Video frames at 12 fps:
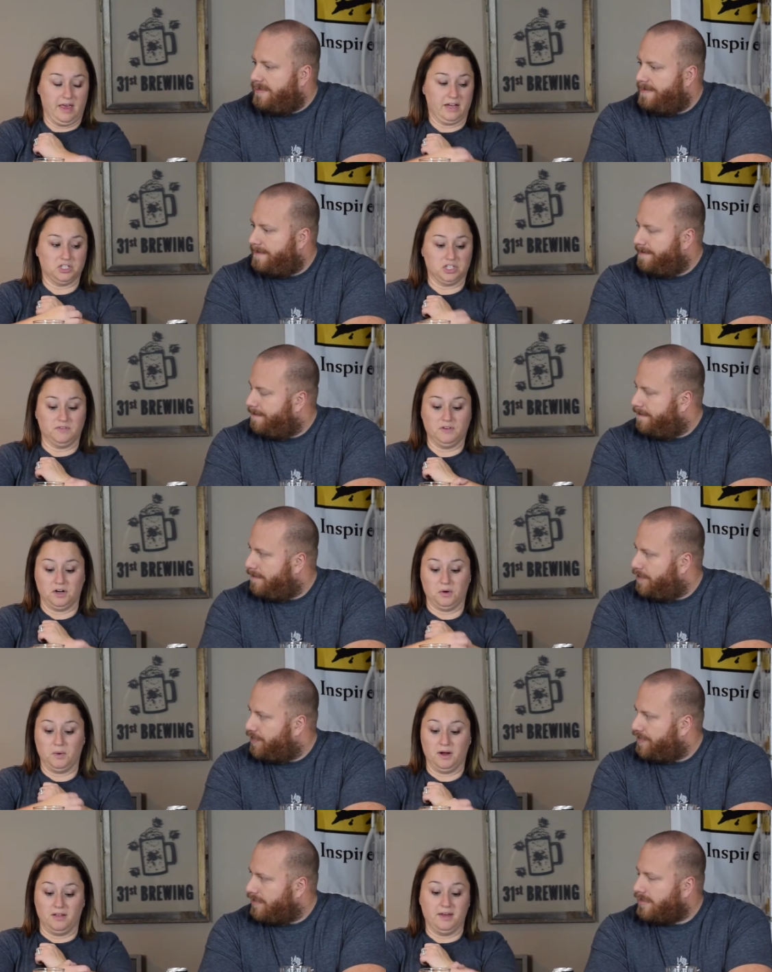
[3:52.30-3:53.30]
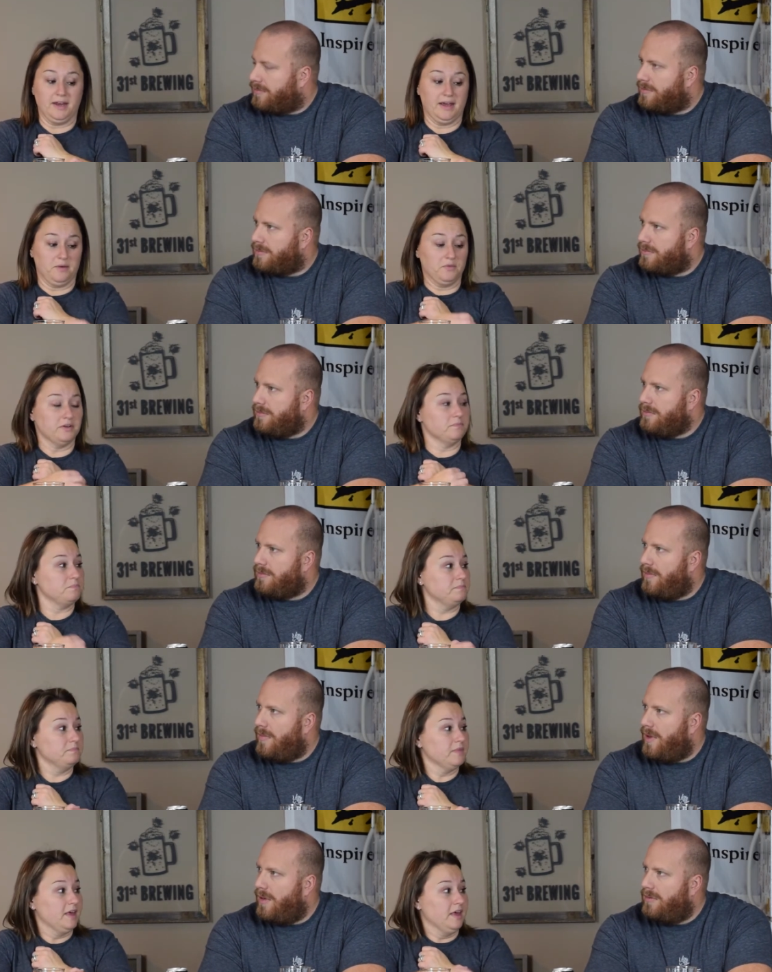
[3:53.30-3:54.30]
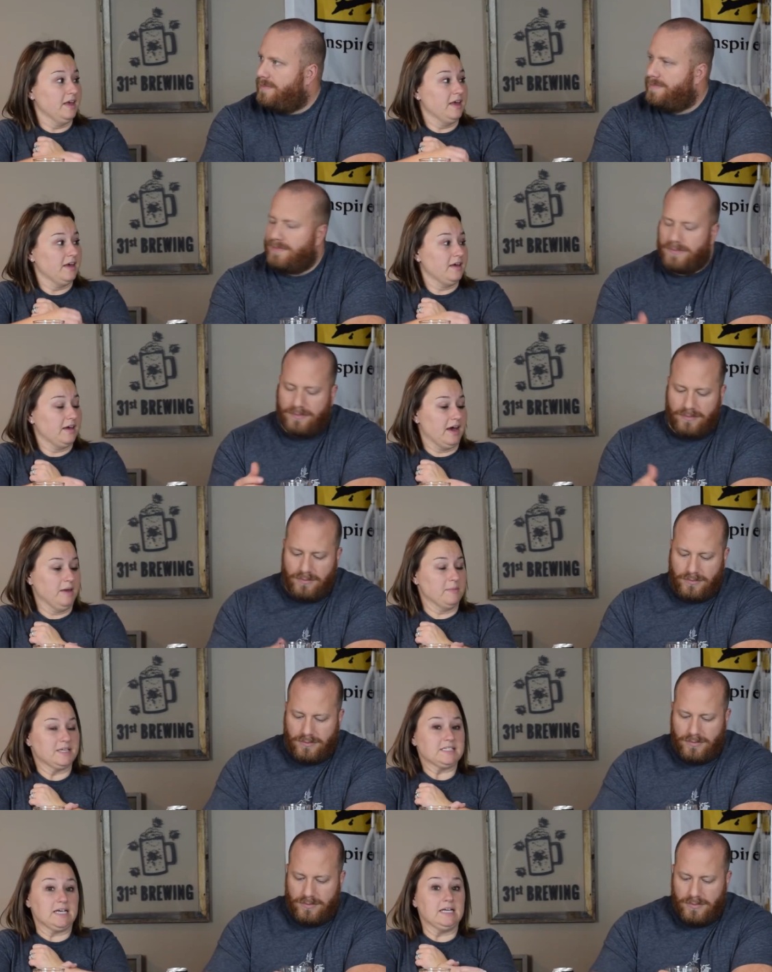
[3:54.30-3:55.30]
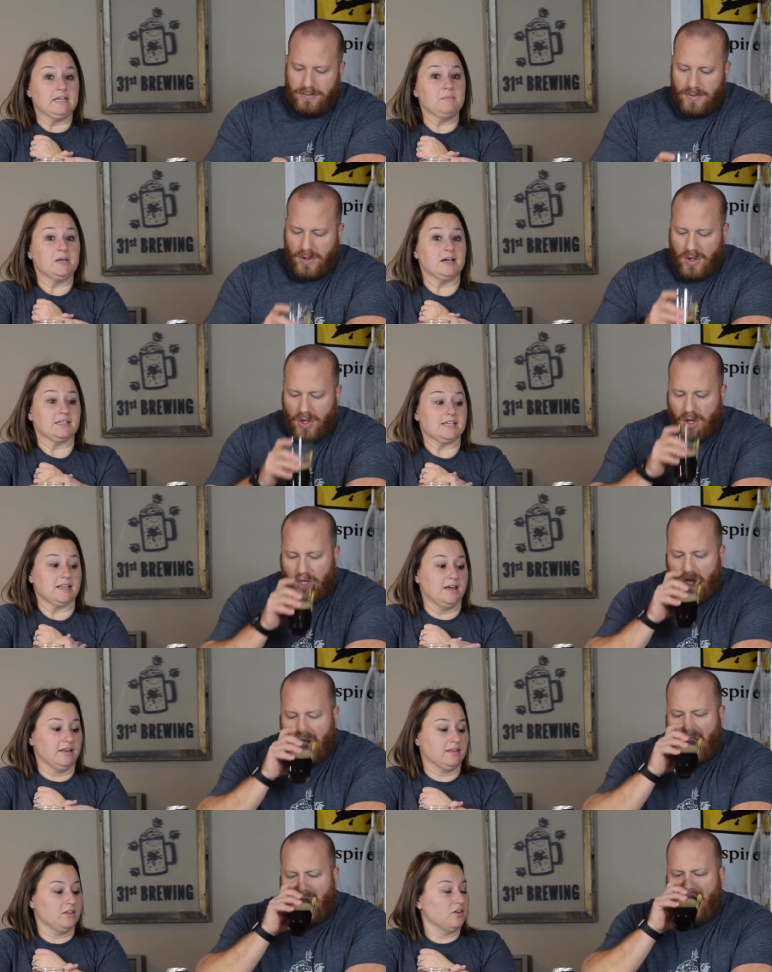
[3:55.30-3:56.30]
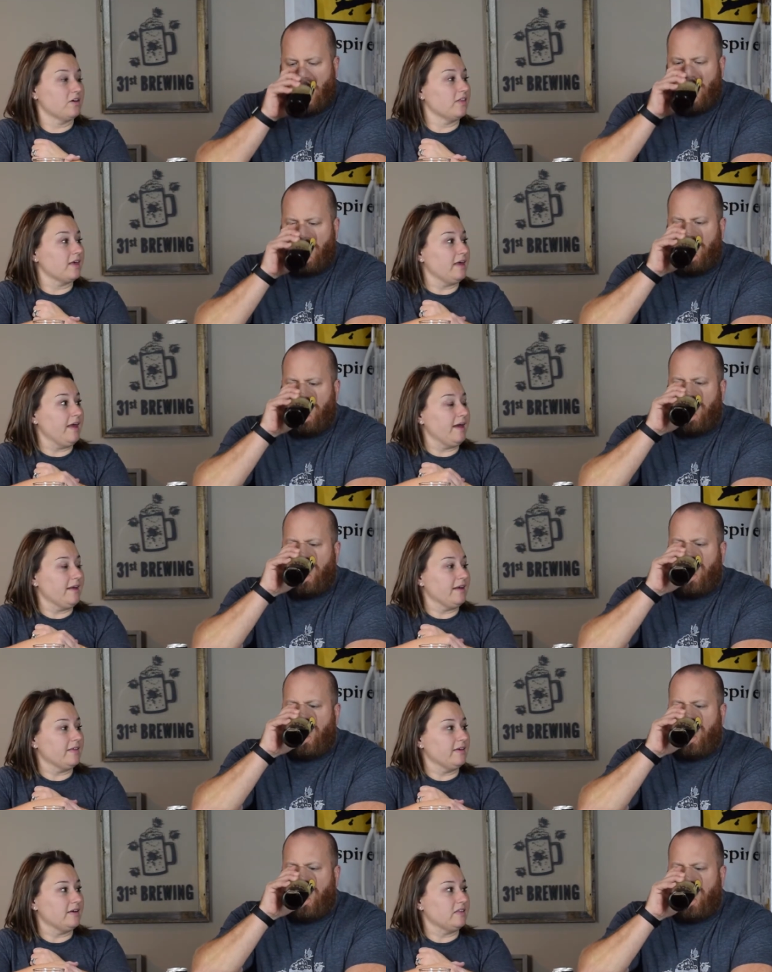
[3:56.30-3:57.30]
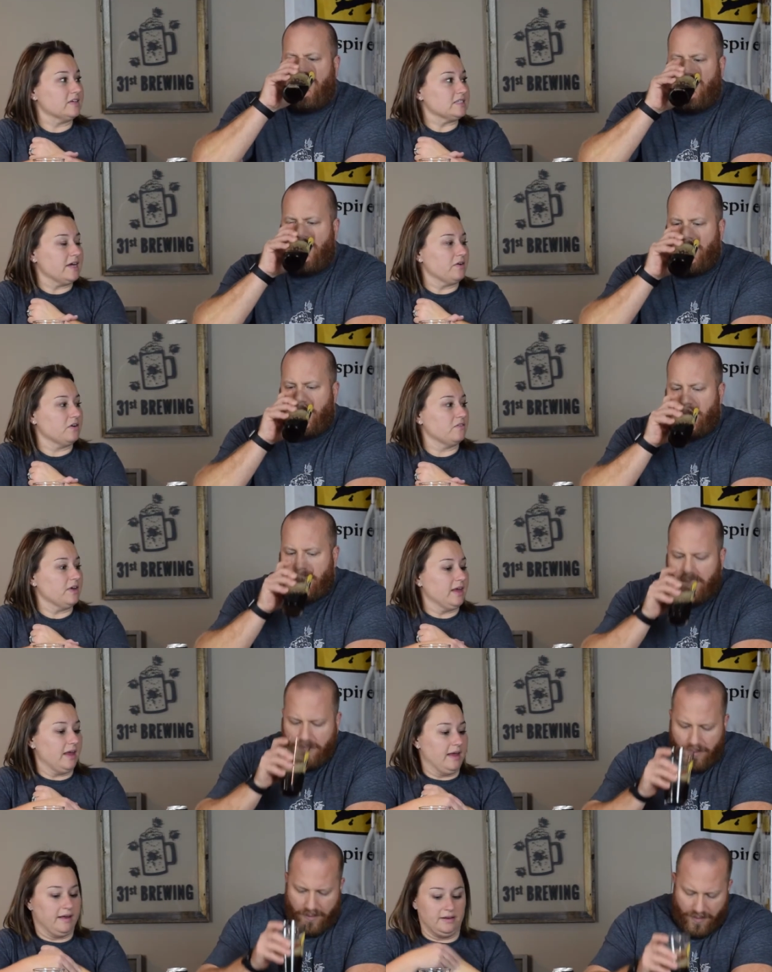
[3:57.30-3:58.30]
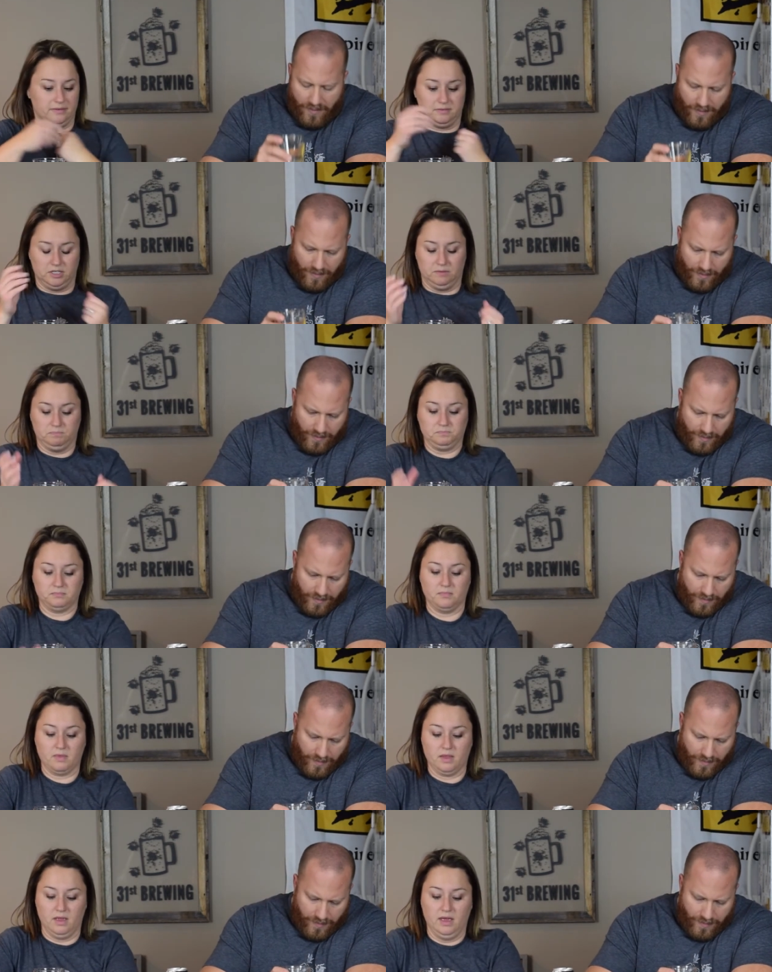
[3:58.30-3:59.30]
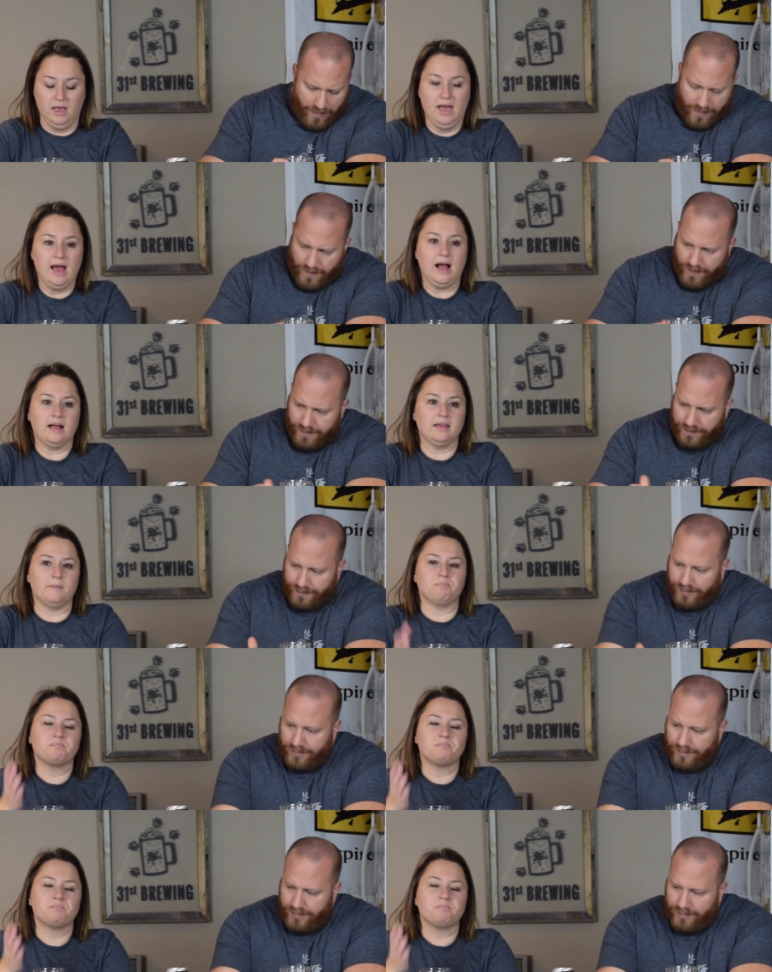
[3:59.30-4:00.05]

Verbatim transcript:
Speaker 1: actually very well, and I would. I'm excited because I like the look of the can. I like the sound of it, and I